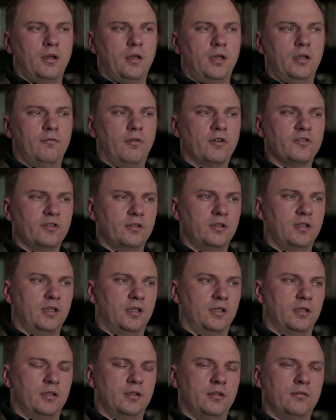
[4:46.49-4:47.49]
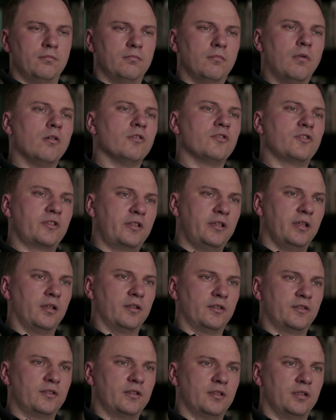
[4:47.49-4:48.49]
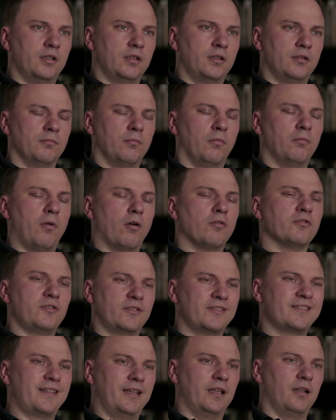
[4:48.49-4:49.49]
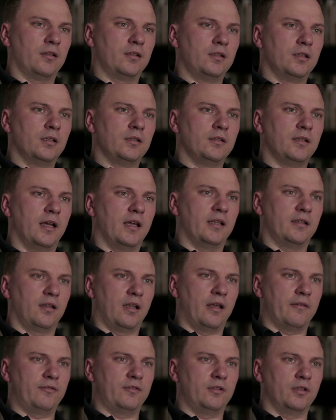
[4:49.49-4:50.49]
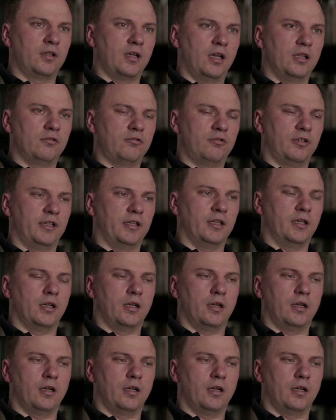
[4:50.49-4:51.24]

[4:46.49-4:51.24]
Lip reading: it wasn't the most skilled that left the country.